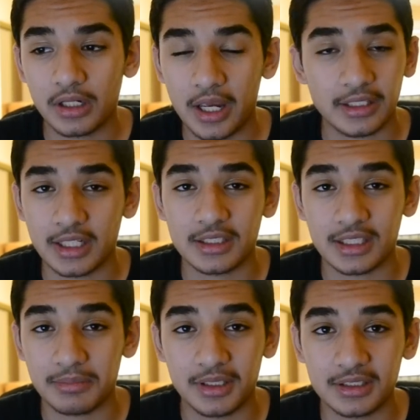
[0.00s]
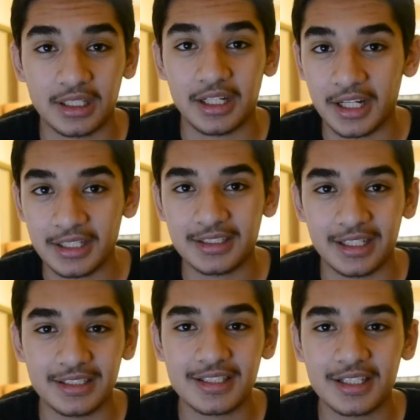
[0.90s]
A tens I mean, not eight
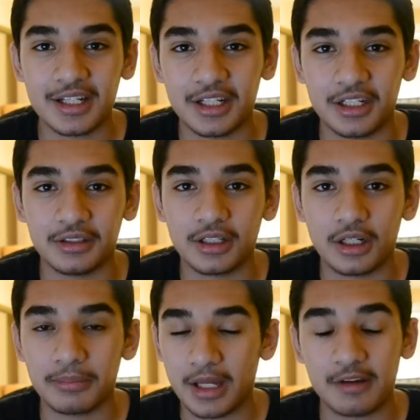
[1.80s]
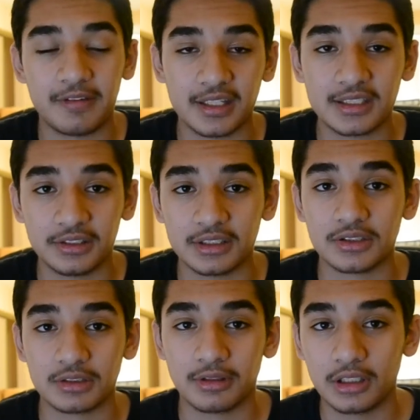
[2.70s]
tens, and um, the F X series. Those
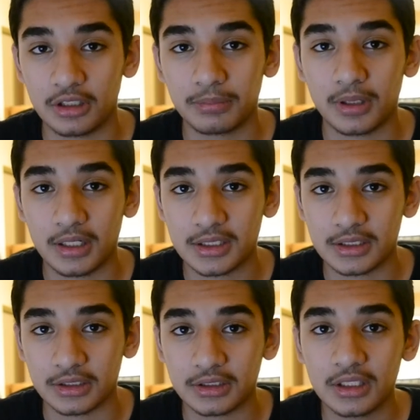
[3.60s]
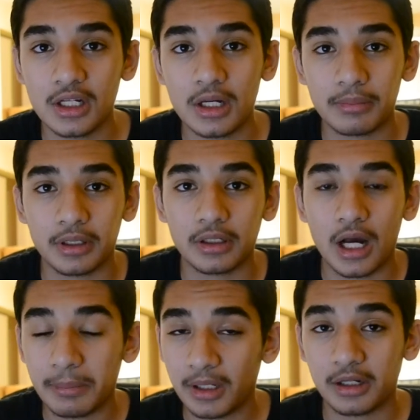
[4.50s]
are really good processors, but
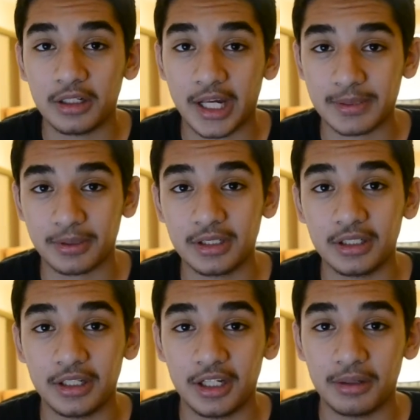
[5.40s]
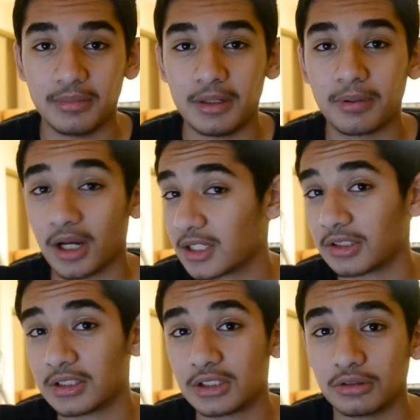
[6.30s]
I'm not an expert in A M D
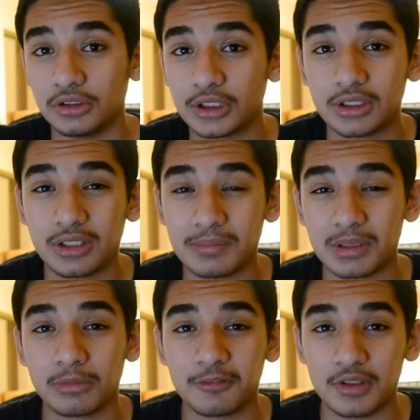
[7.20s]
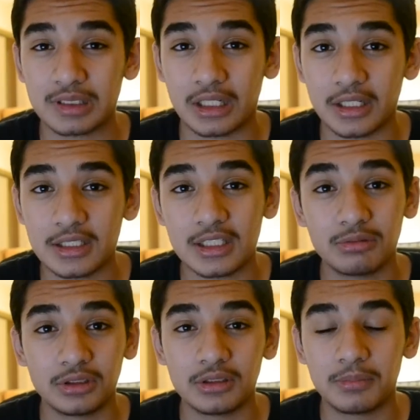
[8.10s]
processors, so just look up some reviews on it, see
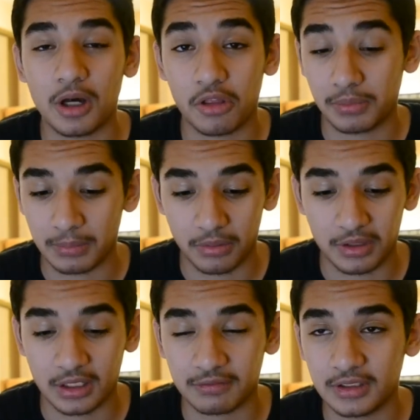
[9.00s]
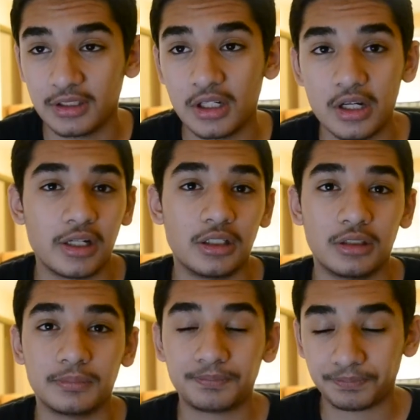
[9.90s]
what other people think of it, and